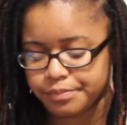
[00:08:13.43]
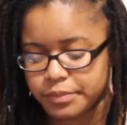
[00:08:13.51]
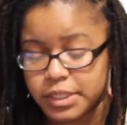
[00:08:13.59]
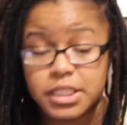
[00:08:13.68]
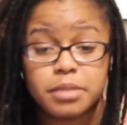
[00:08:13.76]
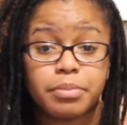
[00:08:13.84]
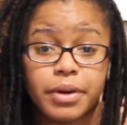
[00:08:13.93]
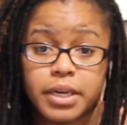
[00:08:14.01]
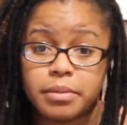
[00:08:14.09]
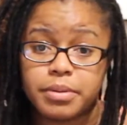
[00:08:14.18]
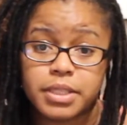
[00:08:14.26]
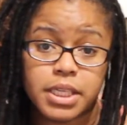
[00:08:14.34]
This
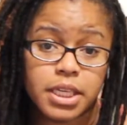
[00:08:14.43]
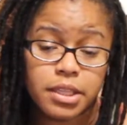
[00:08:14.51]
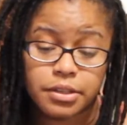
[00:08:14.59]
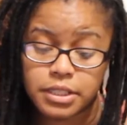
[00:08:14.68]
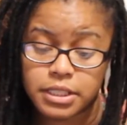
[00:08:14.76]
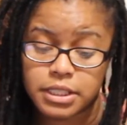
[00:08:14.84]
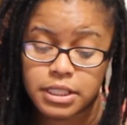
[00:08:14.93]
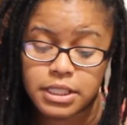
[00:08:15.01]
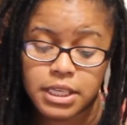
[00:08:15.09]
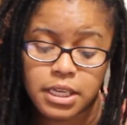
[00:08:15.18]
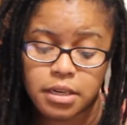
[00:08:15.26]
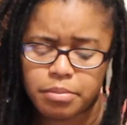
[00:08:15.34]
brand in particular is the
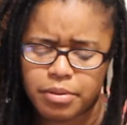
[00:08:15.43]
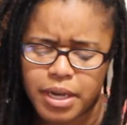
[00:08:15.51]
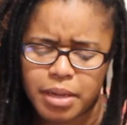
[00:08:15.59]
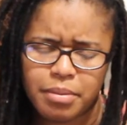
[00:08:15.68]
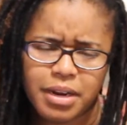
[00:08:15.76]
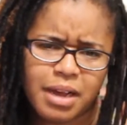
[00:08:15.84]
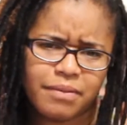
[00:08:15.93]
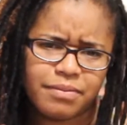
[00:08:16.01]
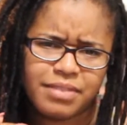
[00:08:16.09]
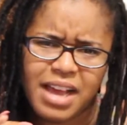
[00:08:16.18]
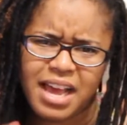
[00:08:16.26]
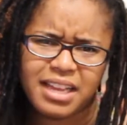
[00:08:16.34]
Tina brand, but I've
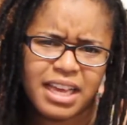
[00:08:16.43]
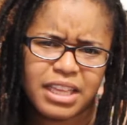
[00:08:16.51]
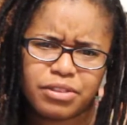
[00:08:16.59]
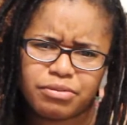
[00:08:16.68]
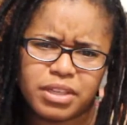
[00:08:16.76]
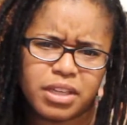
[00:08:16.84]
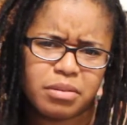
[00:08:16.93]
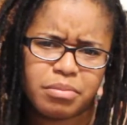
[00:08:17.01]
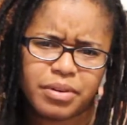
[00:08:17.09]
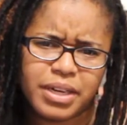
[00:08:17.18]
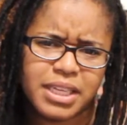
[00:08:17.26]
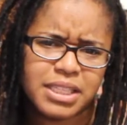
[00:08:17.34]
had like 3 other
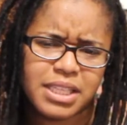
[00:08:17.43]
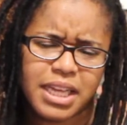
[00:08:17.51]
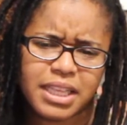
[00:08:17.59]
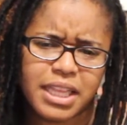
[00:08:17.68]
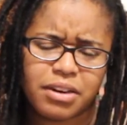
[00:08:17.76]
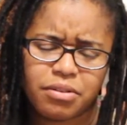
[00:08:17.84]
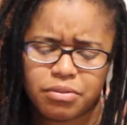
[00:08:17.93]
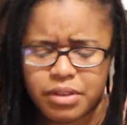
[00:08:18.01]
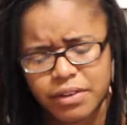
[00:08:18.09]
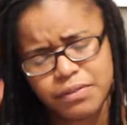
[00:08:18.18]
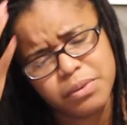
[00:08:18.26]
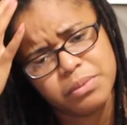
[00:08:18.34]
brands. Like they don't
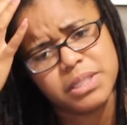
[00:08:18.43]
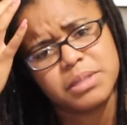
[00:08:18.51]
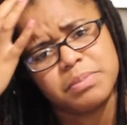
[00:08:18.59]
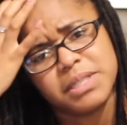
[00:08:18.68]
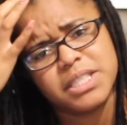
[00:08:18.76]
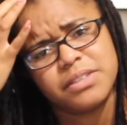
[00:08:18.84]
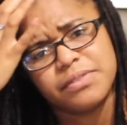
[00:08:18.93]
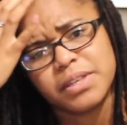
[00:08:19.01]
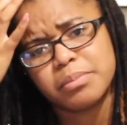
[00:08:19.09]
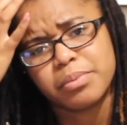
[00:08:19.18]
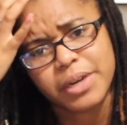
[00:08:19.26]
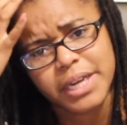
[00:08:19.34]
give you a
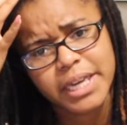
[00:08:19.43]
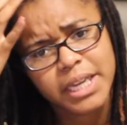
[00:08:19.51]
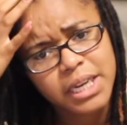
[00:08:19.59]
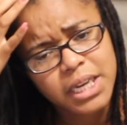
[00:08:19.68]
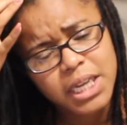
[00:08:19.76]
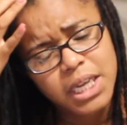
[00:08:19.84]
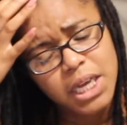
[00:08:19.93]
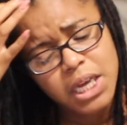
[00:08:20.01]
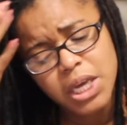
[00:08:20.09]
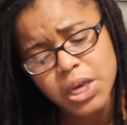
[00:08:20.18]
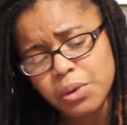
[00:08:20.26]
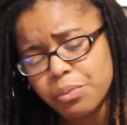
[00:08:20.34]
specific brand
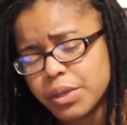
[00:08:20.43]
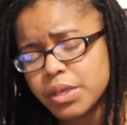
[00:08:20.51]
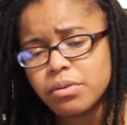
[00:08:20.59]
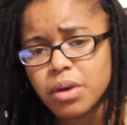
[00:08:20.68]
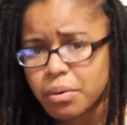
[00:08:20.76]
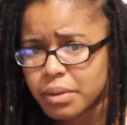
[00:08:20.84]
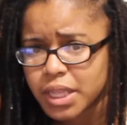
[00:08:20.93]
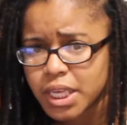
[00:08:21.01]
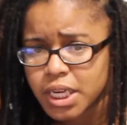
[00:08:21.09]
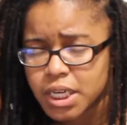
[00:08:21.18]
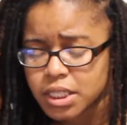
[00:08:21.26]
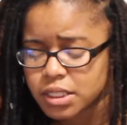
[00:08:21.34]
when you go in
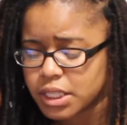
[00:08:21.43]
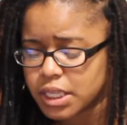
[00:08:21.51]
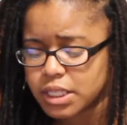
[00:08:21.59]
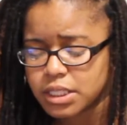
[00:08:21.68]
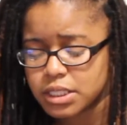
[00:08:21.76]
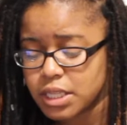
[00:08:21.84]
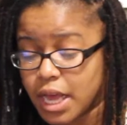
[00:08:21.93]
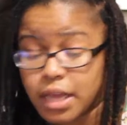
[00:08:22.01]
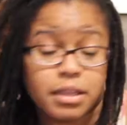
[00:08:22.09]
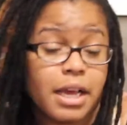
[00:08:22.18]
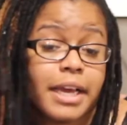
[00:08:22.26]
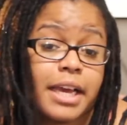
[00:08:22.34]
there. They just,
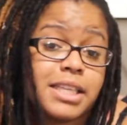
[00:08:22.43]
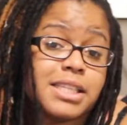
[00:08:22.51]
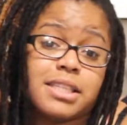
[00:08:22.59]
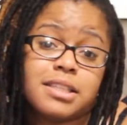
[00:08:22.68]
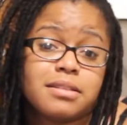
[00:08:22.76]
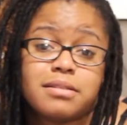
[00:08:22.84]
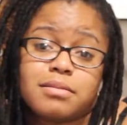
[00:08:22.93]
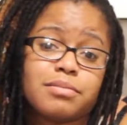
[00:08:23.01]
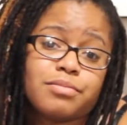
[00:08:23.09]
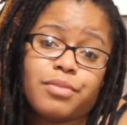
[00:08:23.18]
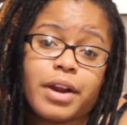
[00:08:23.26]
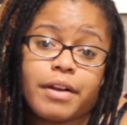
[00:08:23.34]
I guess is
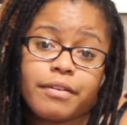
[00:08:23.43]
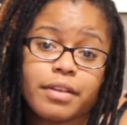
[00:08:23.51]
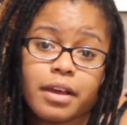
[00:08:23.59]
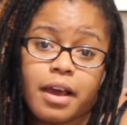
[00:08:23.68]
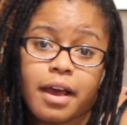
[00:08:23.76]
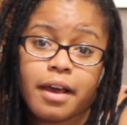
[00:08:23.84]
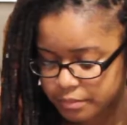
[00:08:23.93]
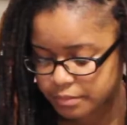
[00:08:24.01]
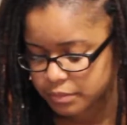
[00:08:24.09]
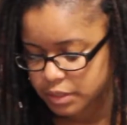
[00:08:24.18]
whatever they have.